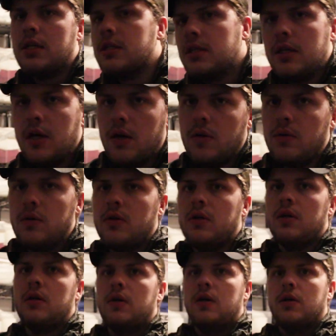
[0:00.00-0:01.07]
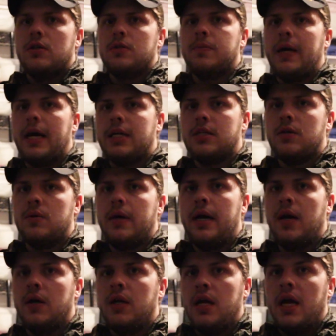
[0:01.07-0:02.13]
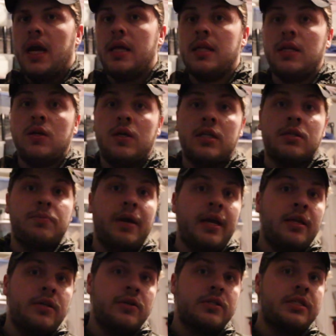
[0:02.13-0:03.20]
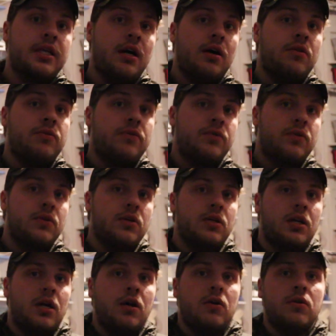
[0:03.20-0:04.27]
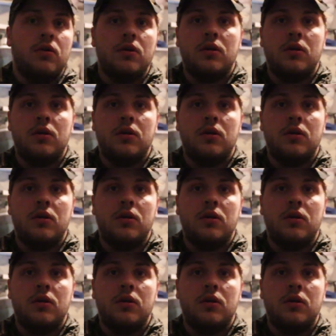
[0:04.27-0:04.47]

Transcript: you know, and then you get to bathe yourself, you know.